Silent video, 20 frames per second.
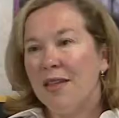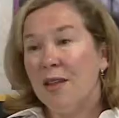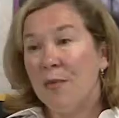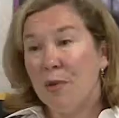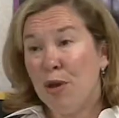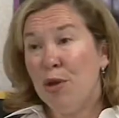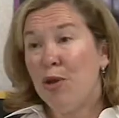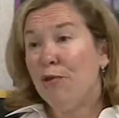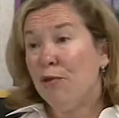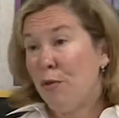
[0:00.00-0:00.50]
The
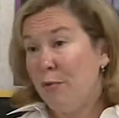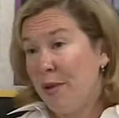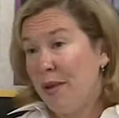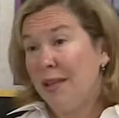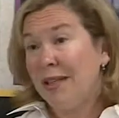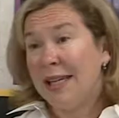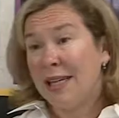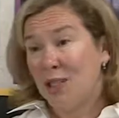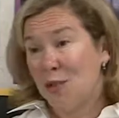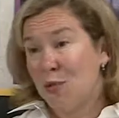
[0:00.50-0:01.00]
beautiful
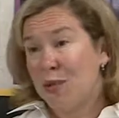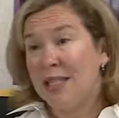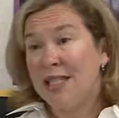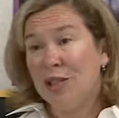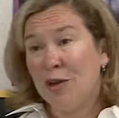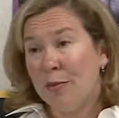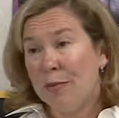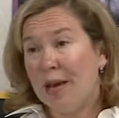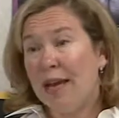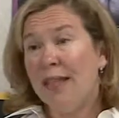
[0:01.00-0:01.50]
buildings will
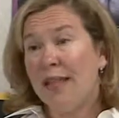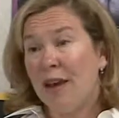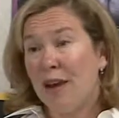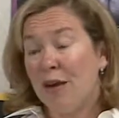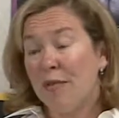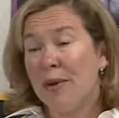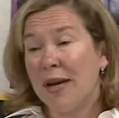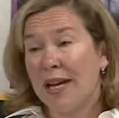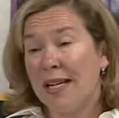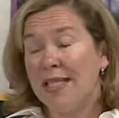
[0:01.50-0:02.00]
still be there
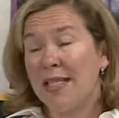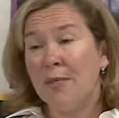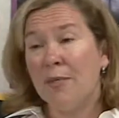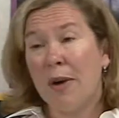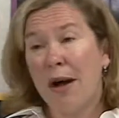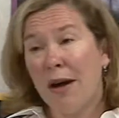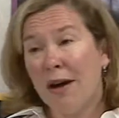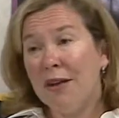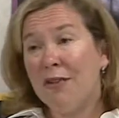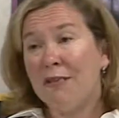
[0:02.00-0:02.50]
because the
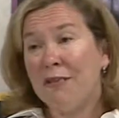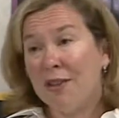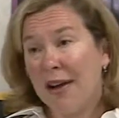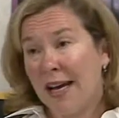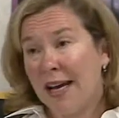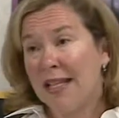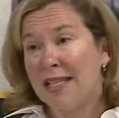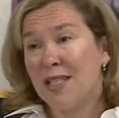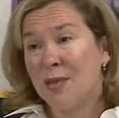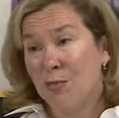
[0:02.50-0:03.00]
bond
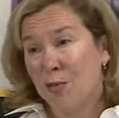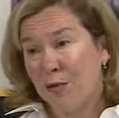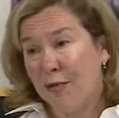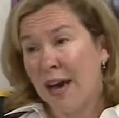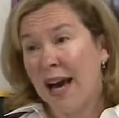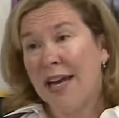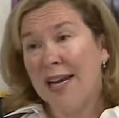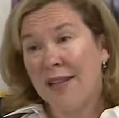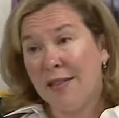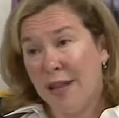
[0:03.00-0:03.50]
funds
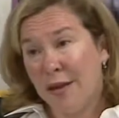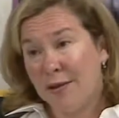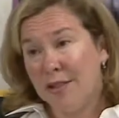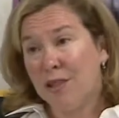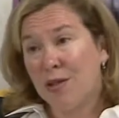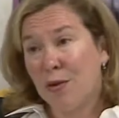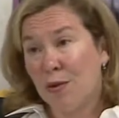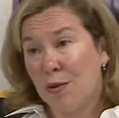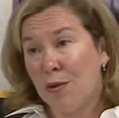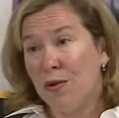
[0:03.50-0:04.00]
provided those
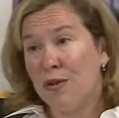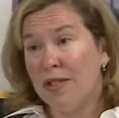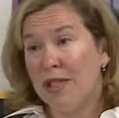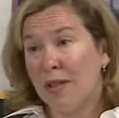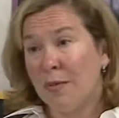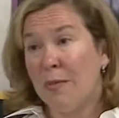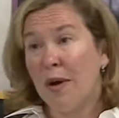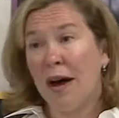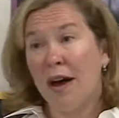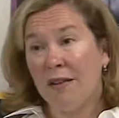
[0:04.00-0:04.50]
schools,
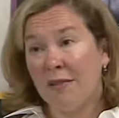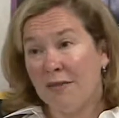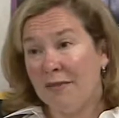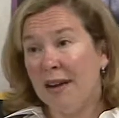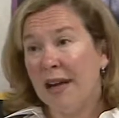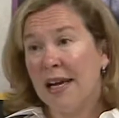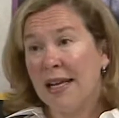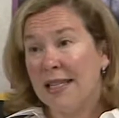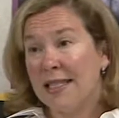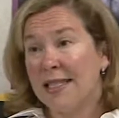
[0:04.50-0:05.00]
and the bond
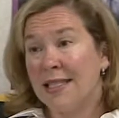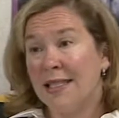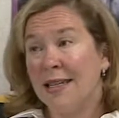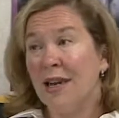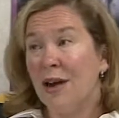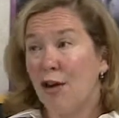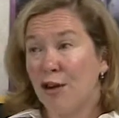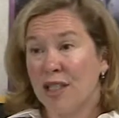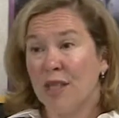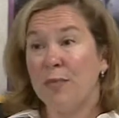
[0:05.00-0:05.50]
funds
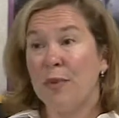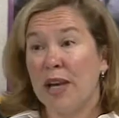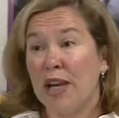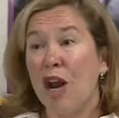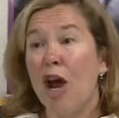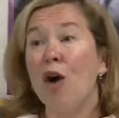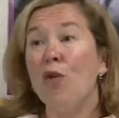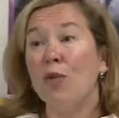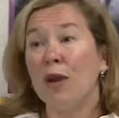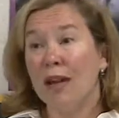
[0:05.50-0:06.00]
are spent
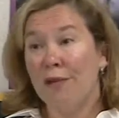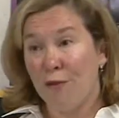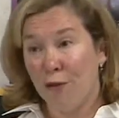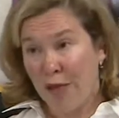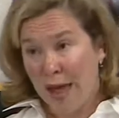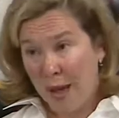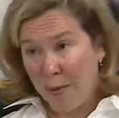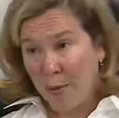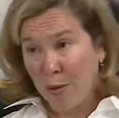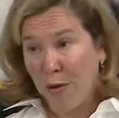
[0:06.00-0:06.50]
only for
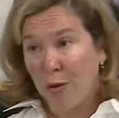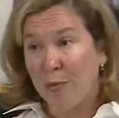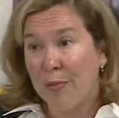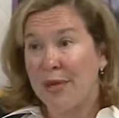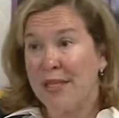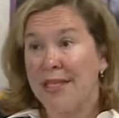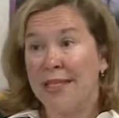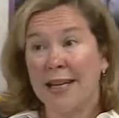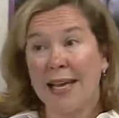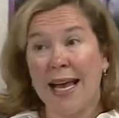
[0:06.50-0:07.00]
that
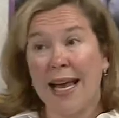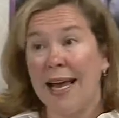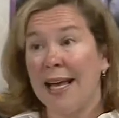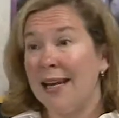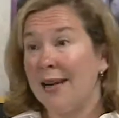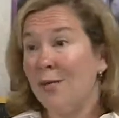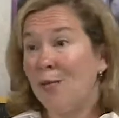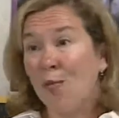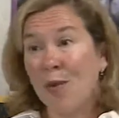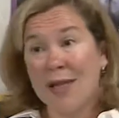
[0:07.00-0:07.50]
purpose, and
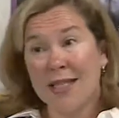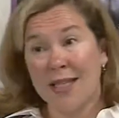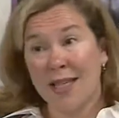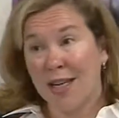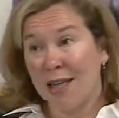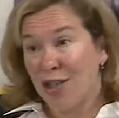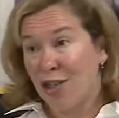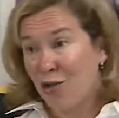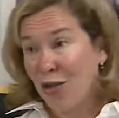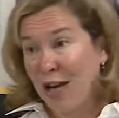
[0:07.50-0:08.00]
once the
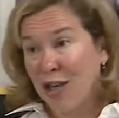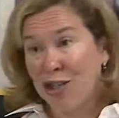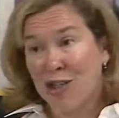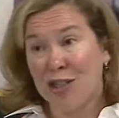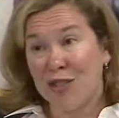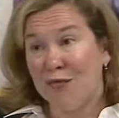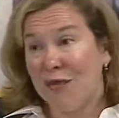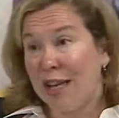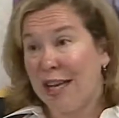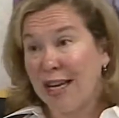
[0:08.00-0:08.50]

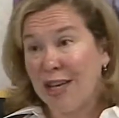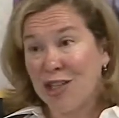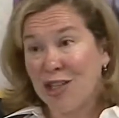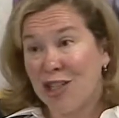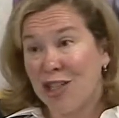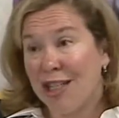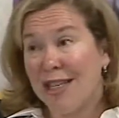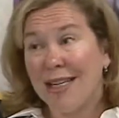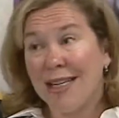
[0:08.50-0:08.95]
construction's finished,